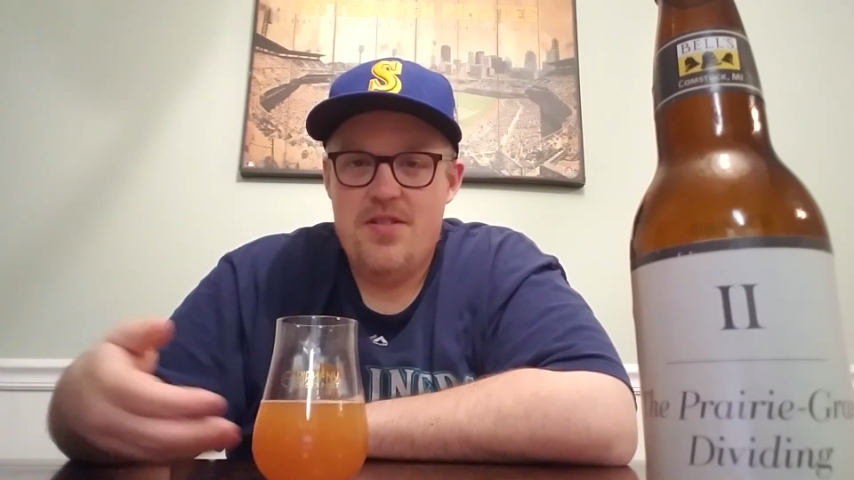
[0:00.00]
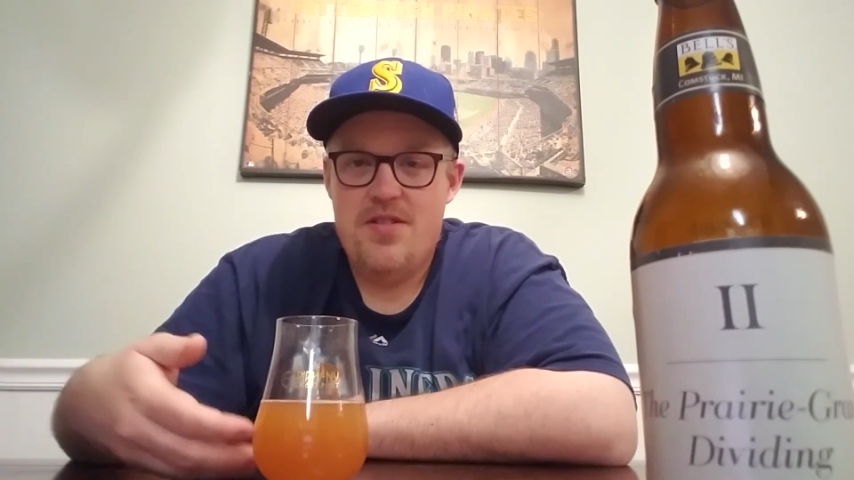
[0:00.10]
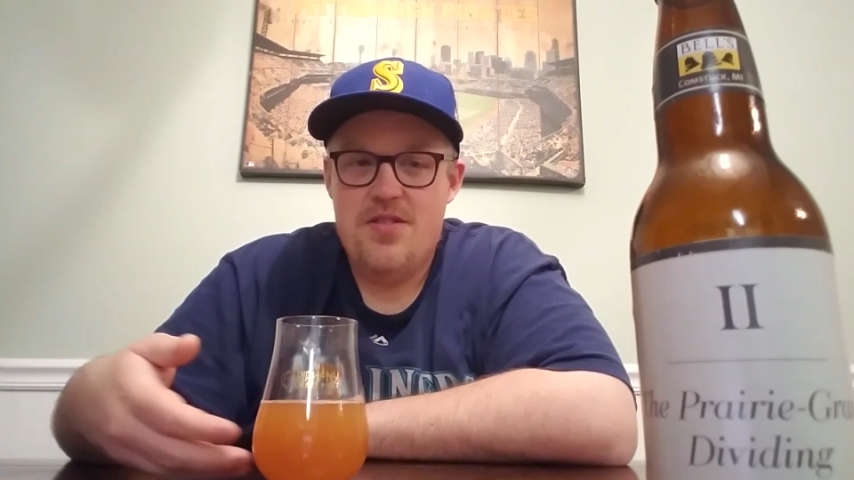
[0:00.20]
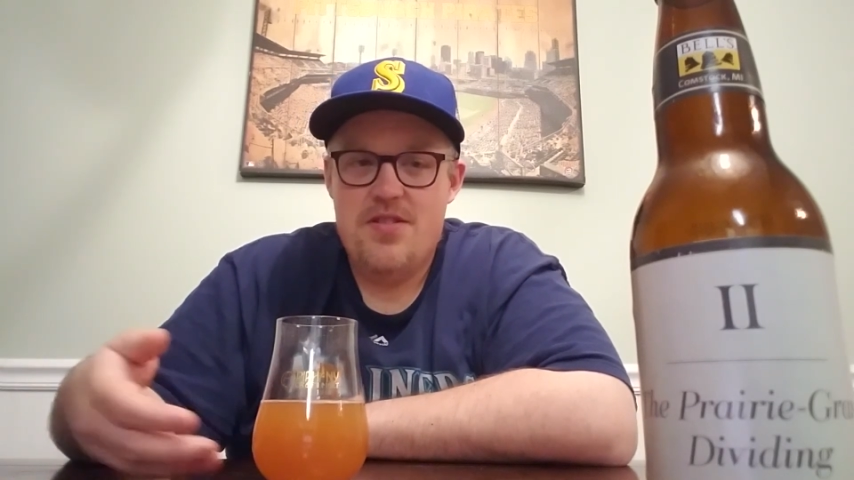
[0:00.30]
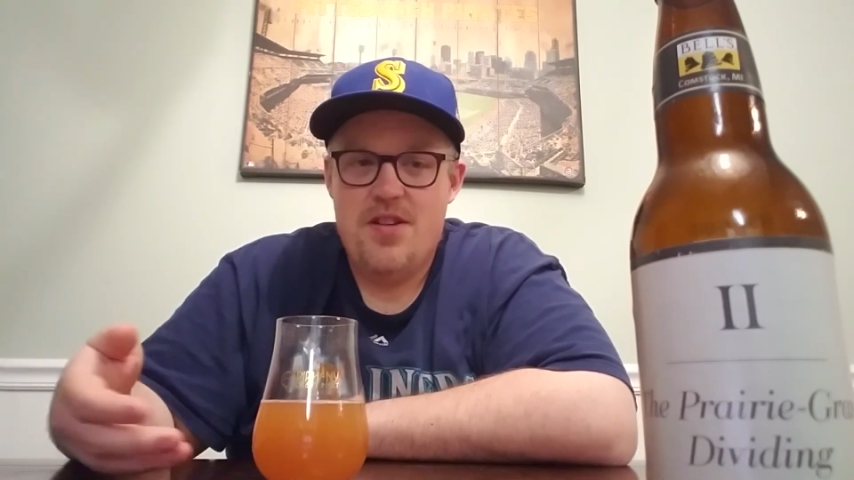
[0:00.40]

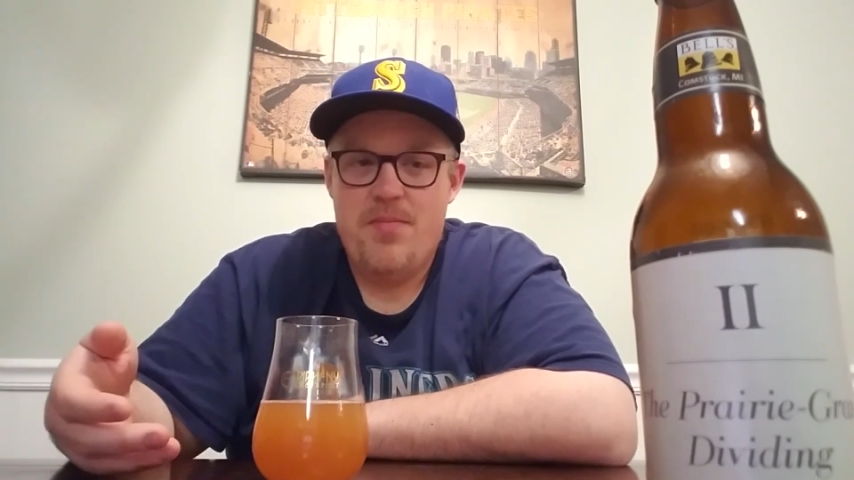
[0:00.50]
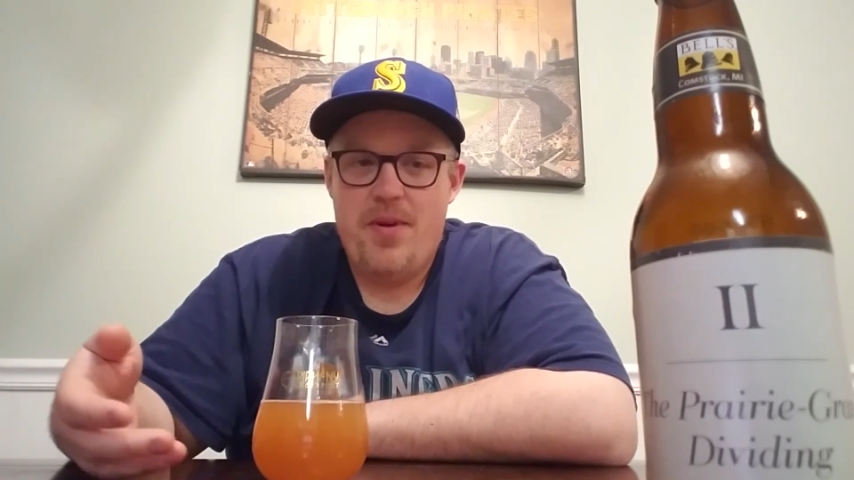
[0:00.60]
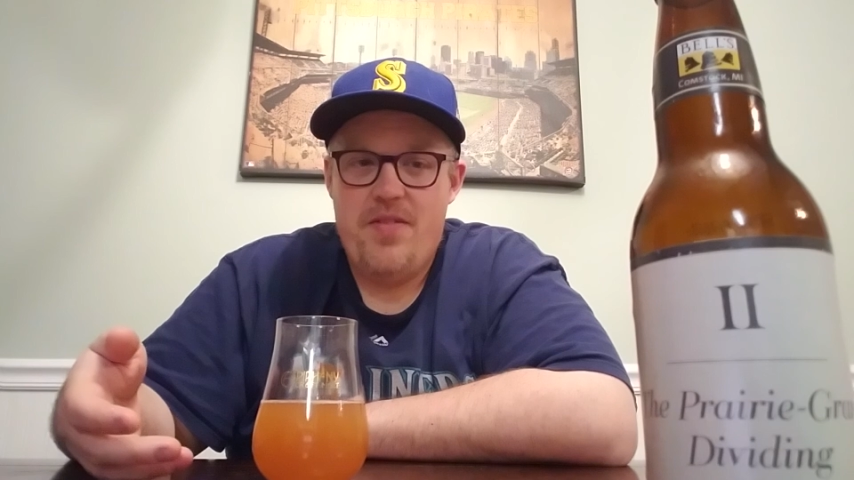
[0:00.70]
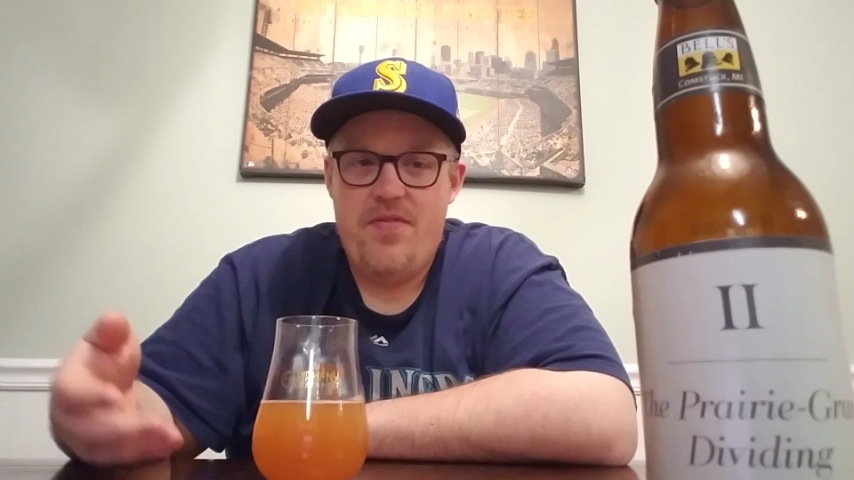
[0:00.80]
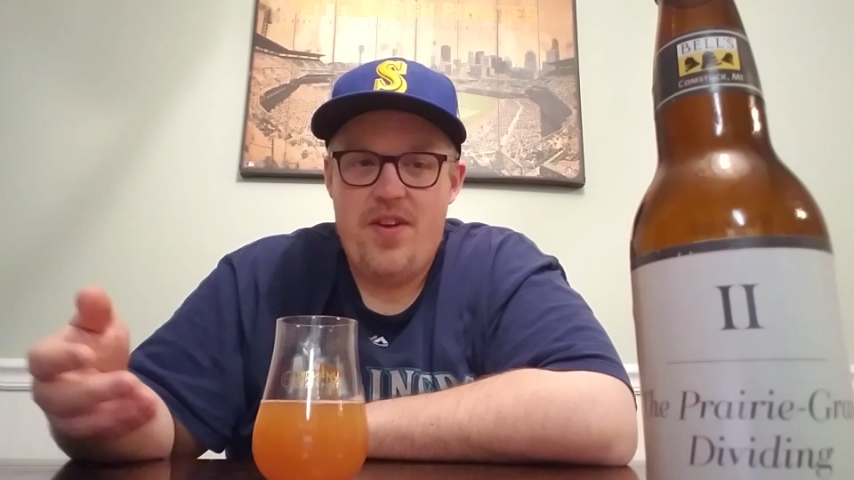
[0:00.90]
It's just not
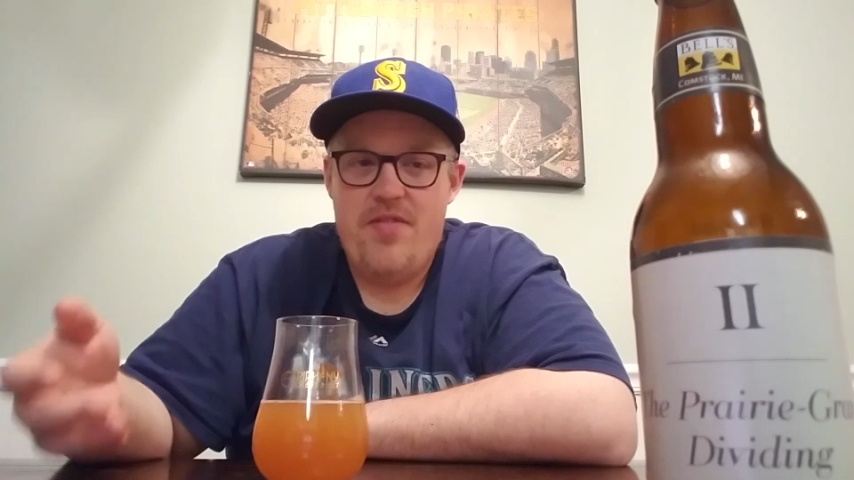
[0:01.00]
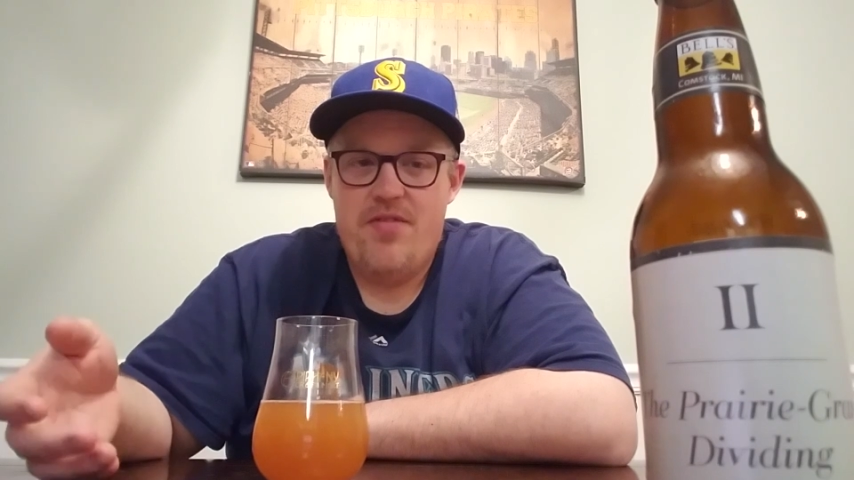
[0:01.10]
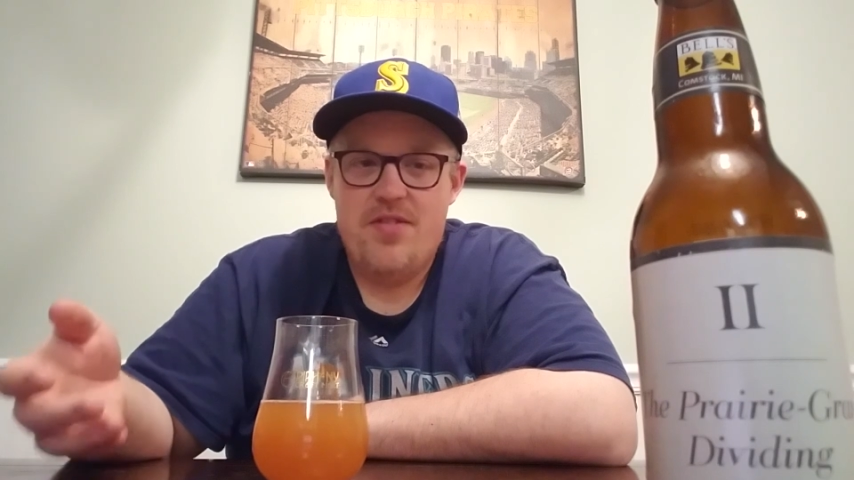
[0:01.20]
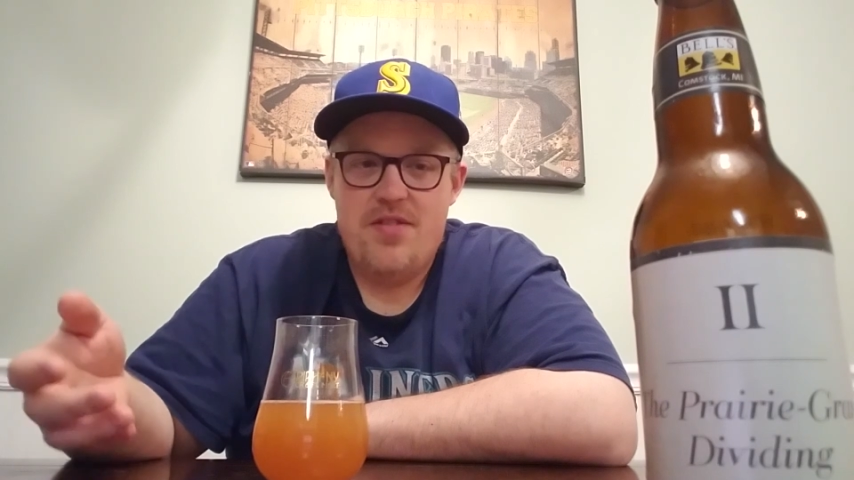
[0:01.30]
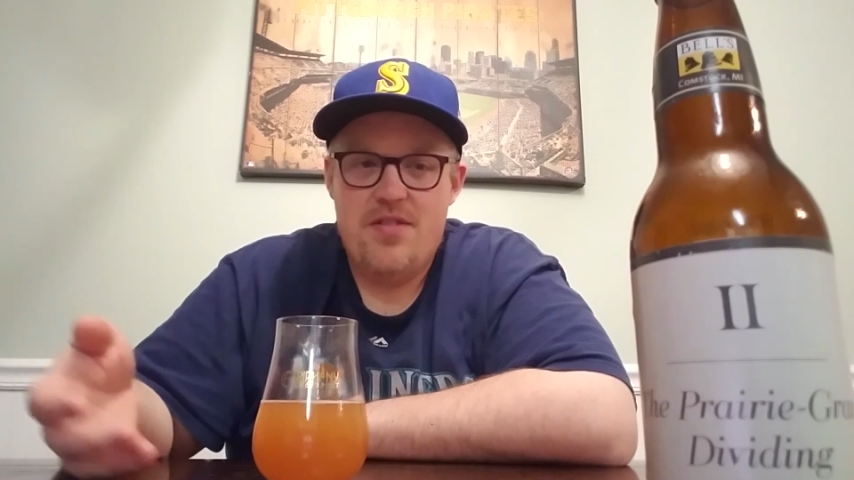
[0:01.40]
my
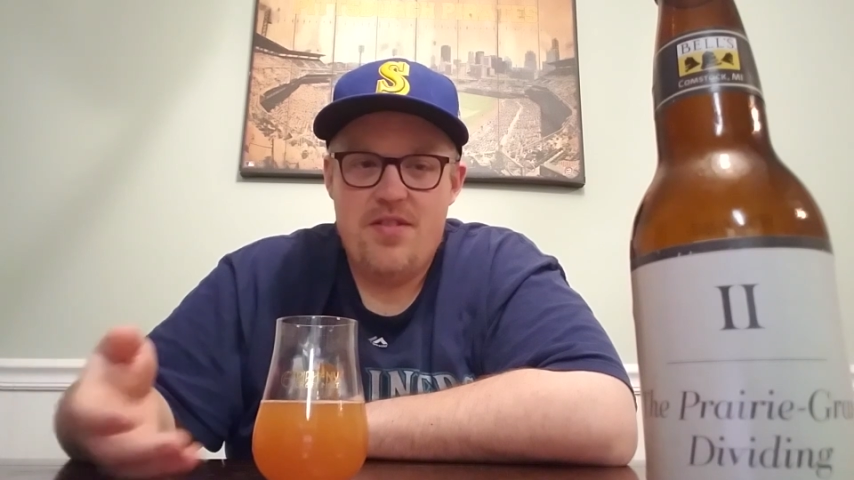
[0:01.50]
favorite